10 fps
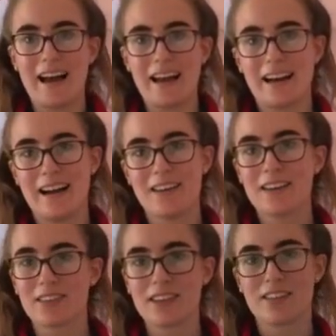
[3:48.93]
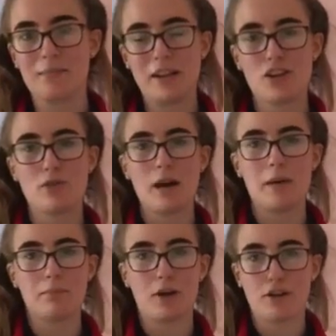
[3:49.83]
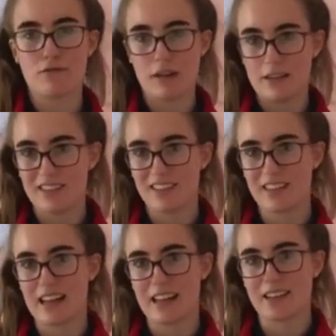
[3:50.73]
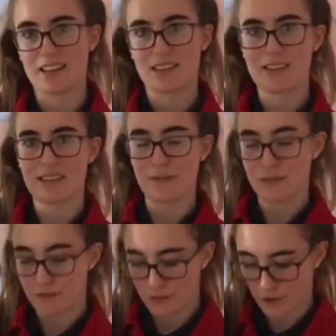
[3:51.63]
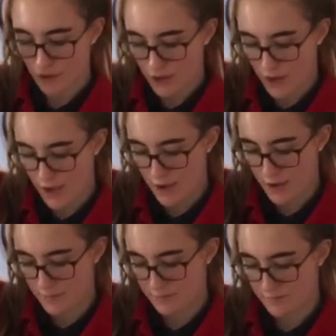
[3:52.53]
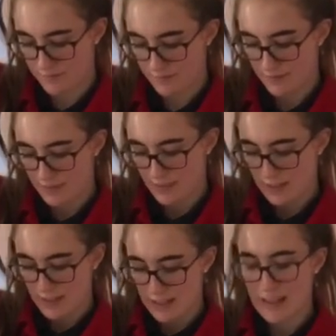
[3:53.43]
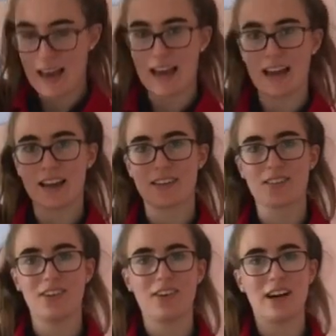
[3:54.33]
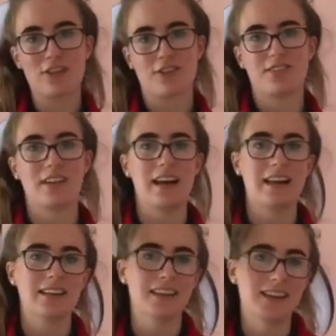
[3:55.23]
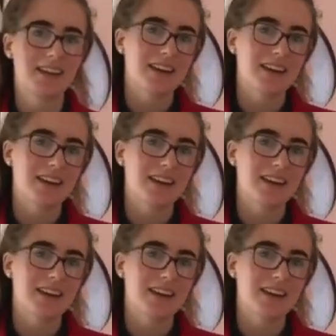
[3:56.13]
Hi guys, so this is my new um, boyfriend. He's like seven foot. Um, yeah, so I can tell.